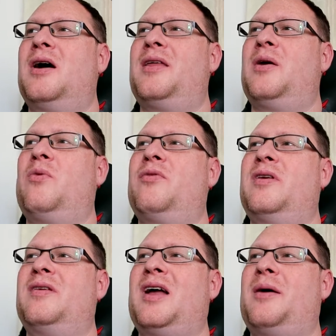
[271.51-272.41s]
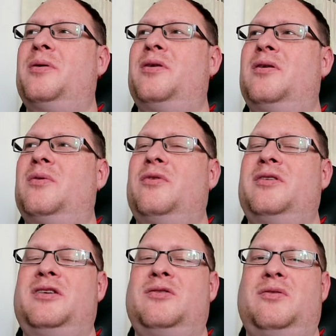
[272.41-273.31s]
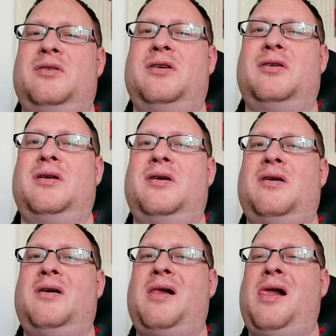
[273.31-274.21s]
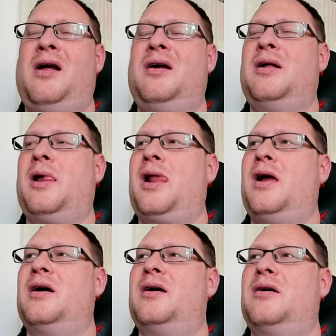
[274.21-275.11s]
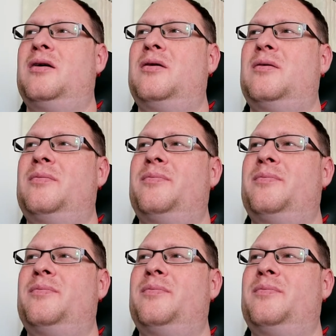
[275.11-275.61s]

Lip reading: I think once it's happened, or once it's all done, I